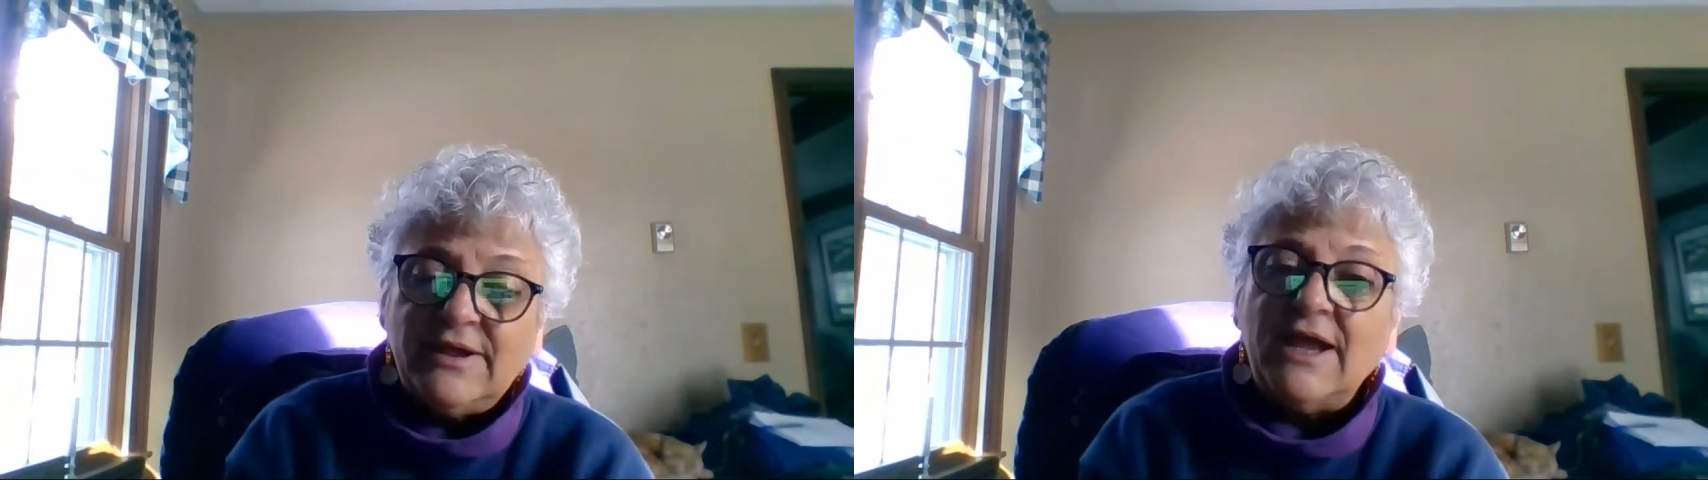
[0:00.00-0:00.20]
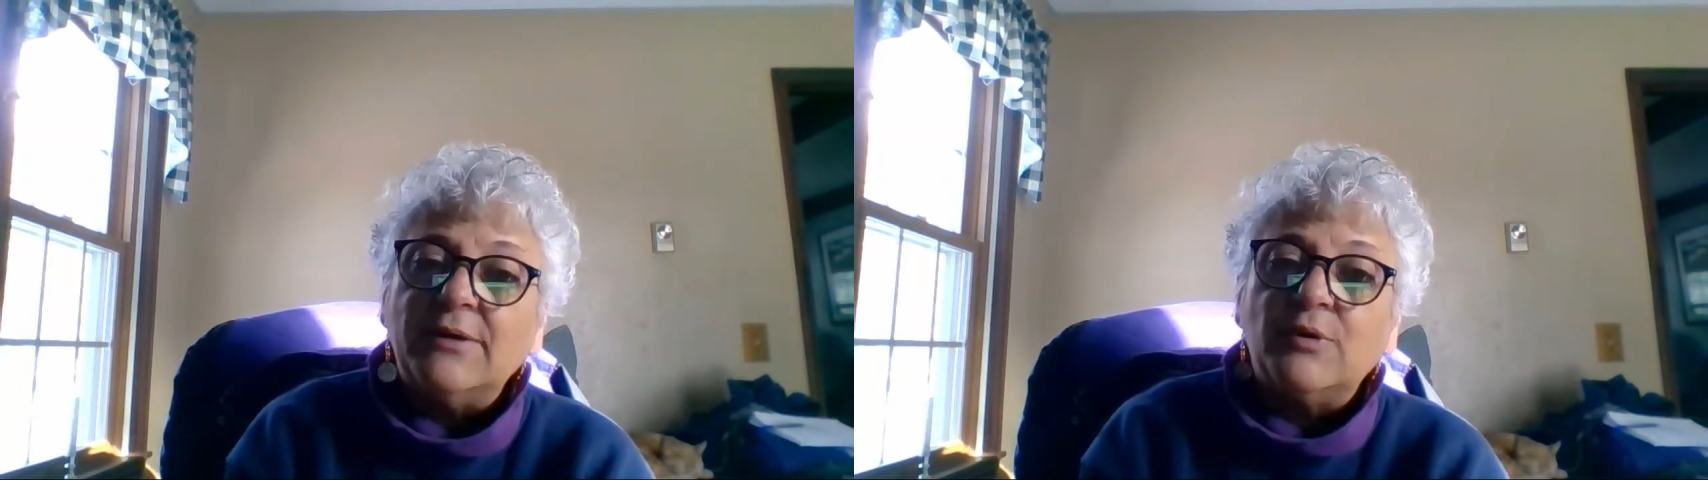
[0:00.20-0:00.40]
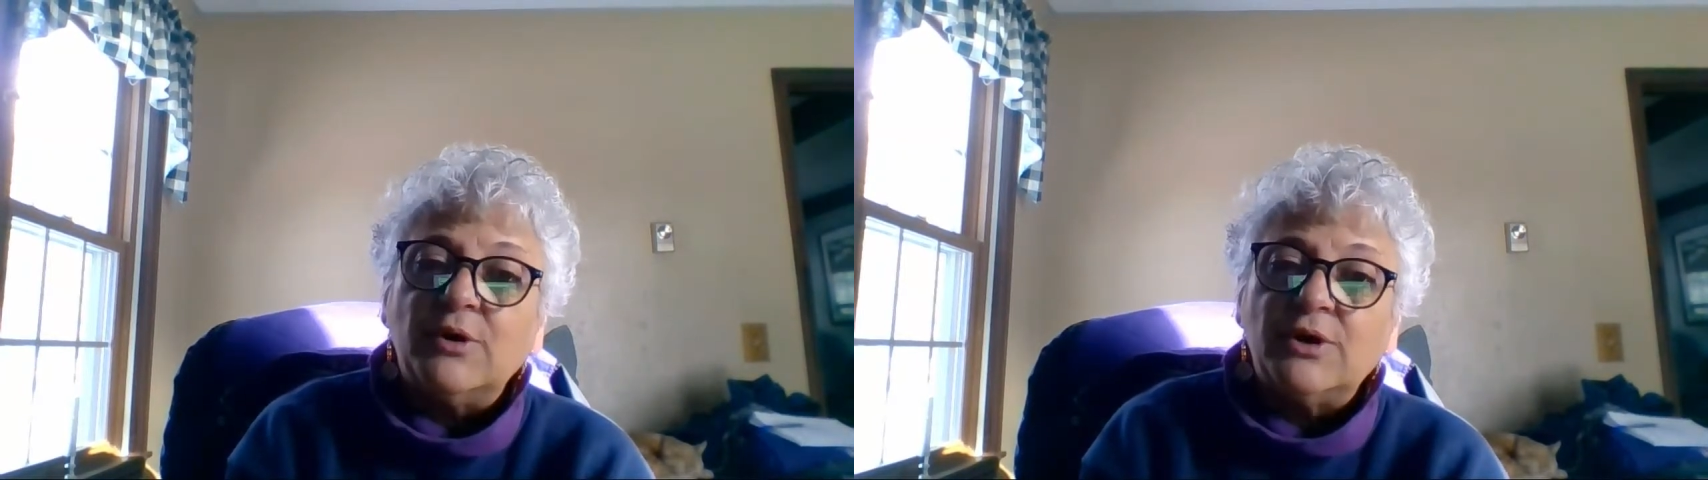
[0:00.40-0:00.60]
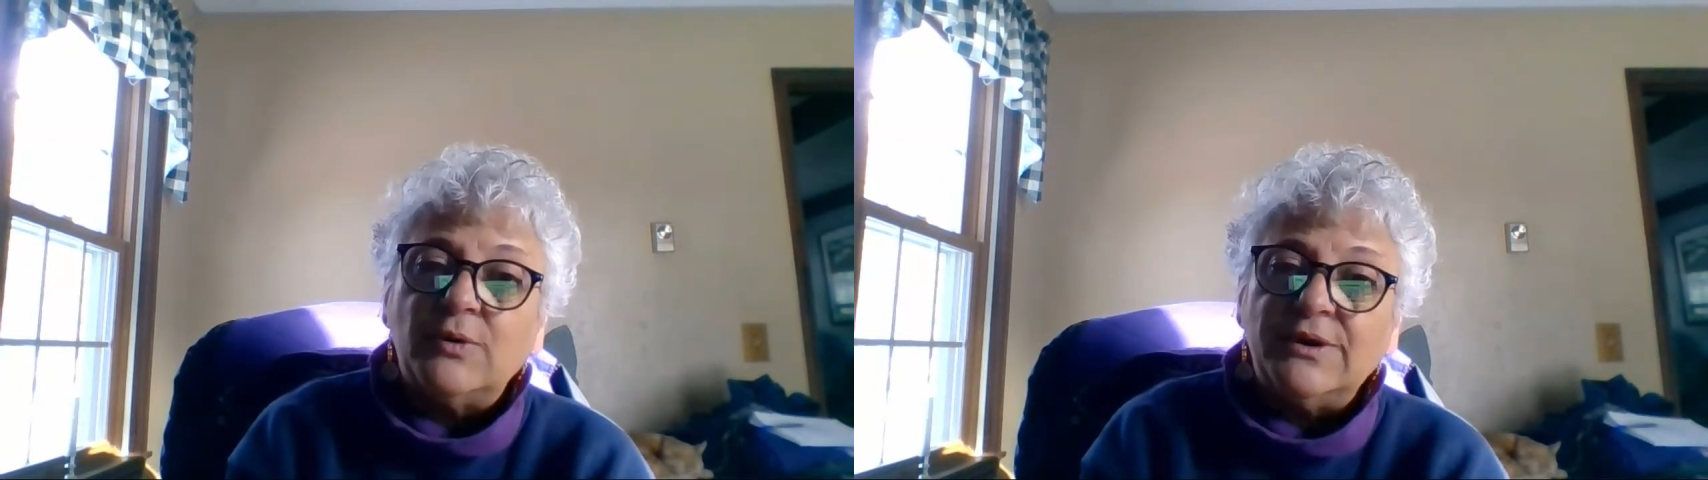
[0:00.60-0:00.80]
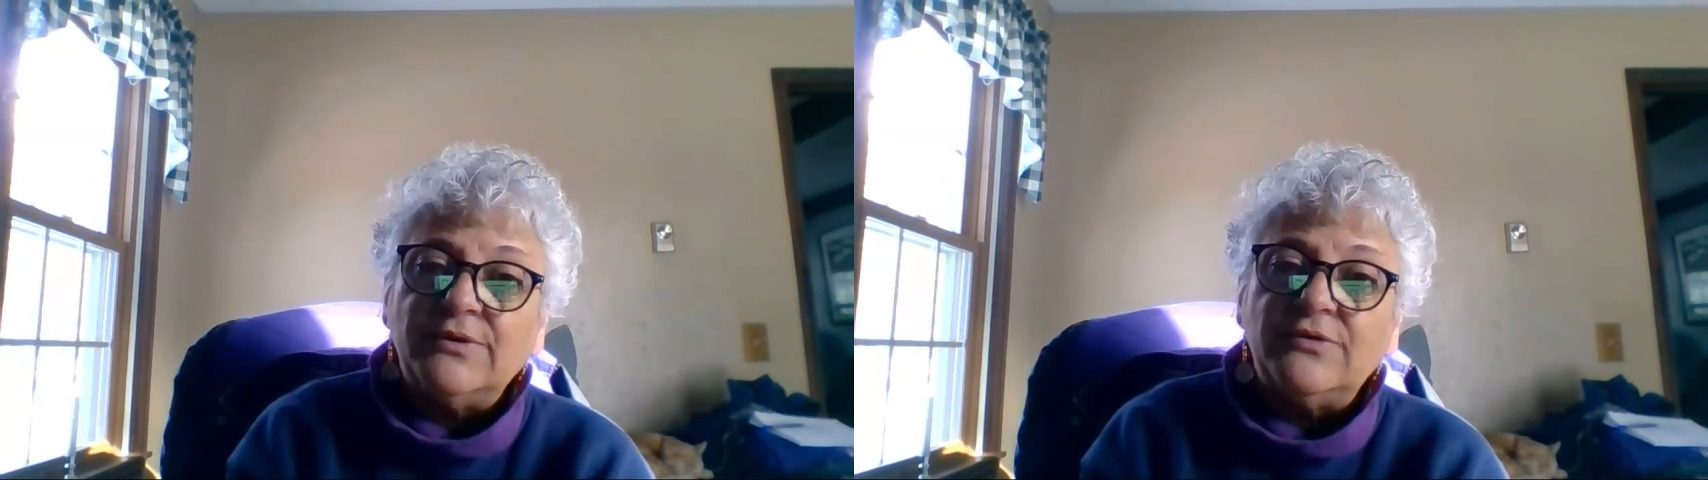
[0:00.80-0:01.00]
and we're
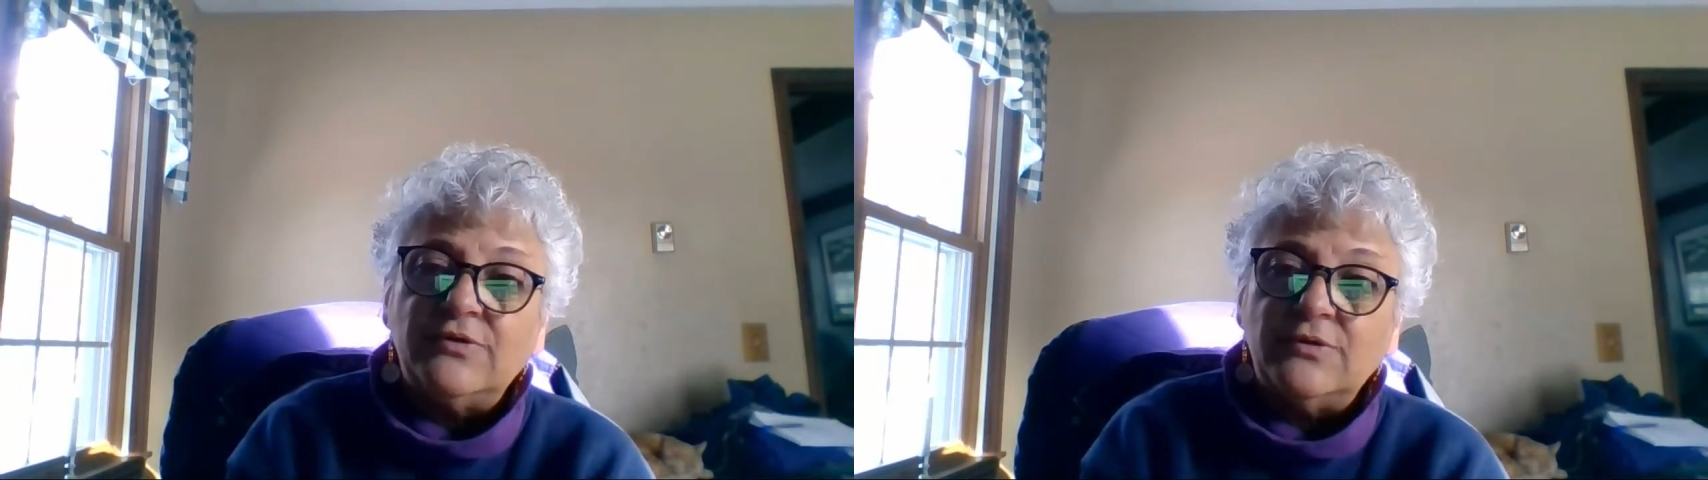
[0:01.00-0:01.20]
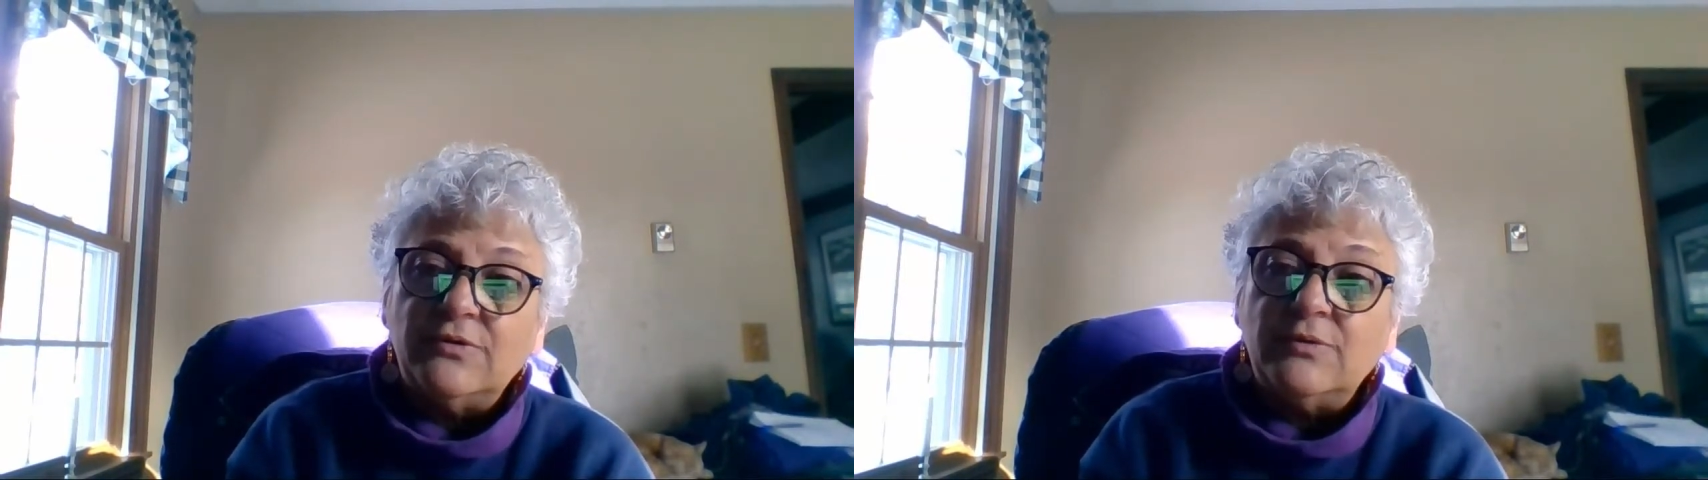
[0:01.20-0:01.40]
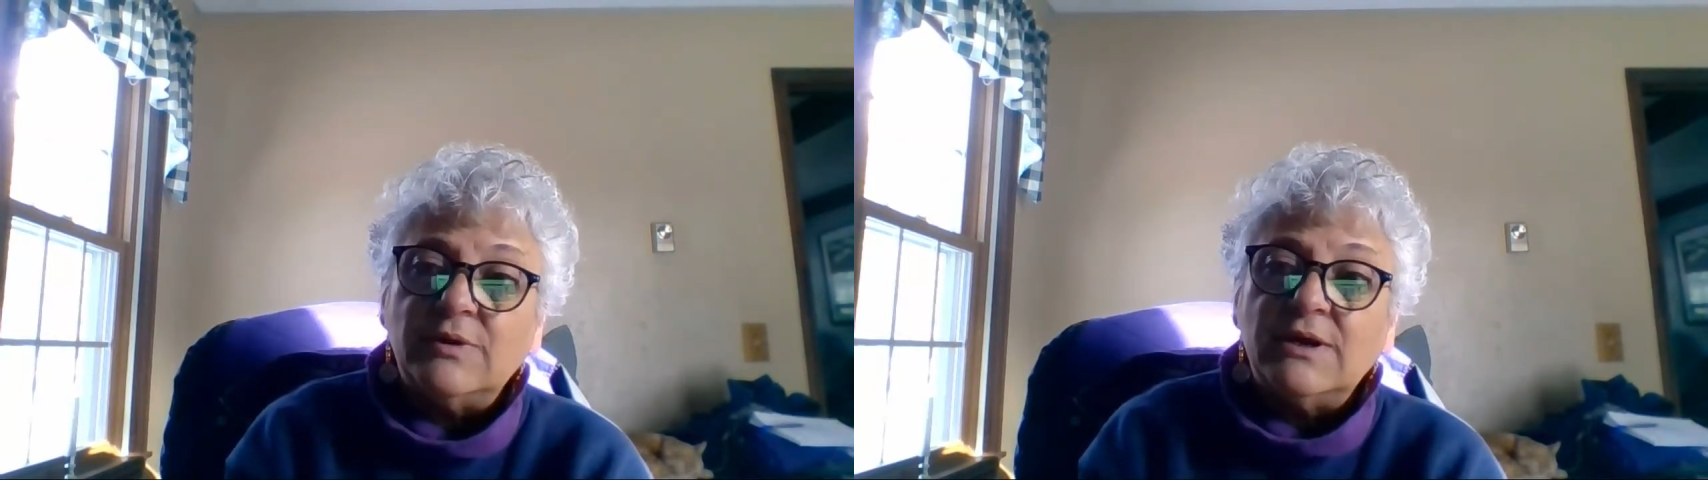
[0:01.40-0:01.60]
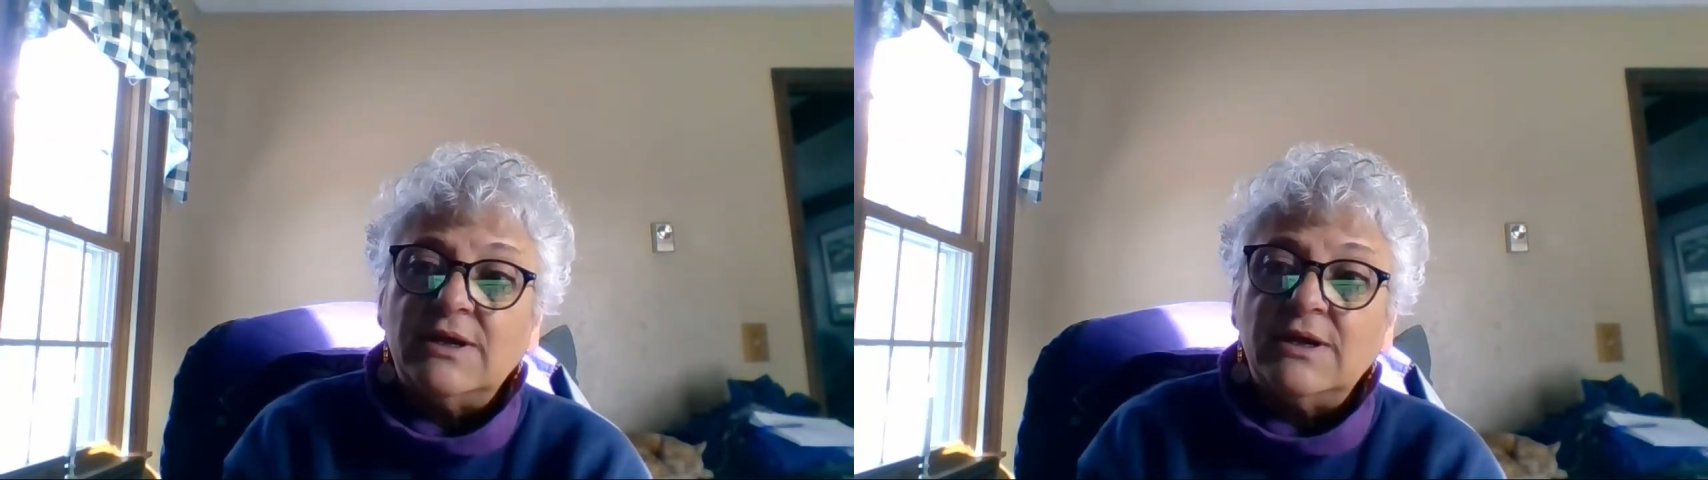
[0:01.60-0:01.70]
going to